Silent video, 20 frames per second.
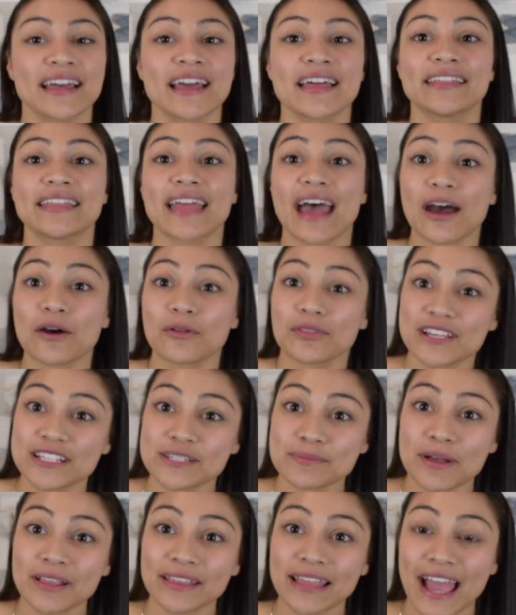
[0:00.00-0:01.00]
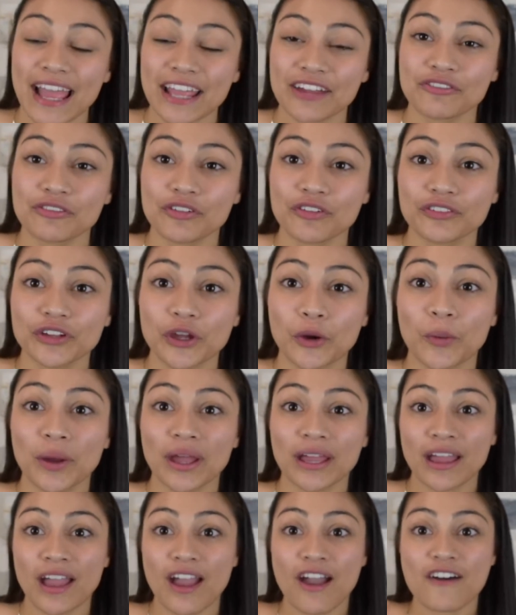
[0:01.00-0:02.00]
Now, this month I am
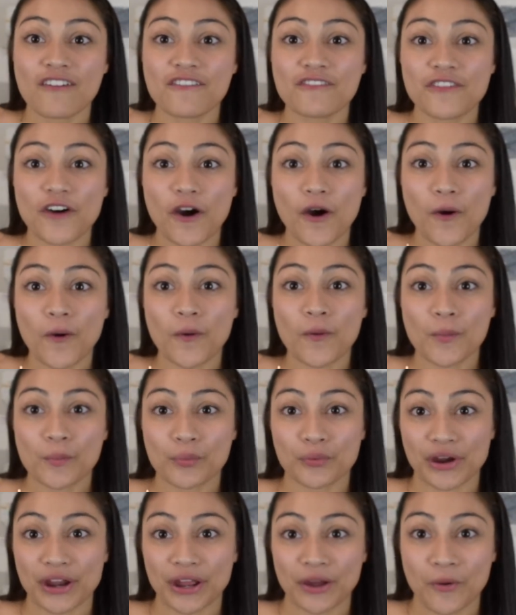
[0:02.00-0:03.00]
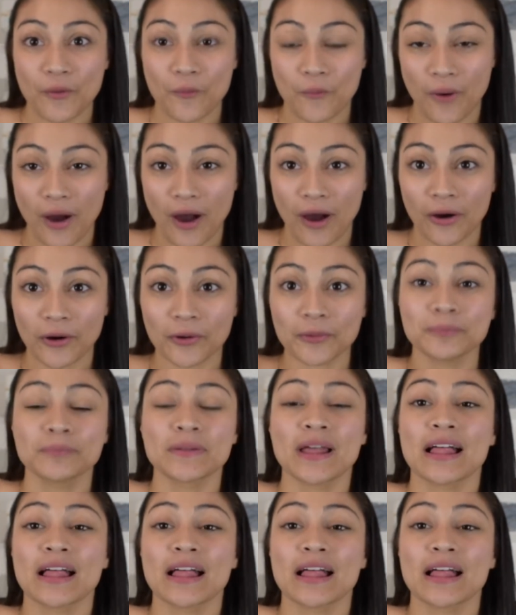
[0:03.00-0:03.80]
reviewing Faux Brick Wall.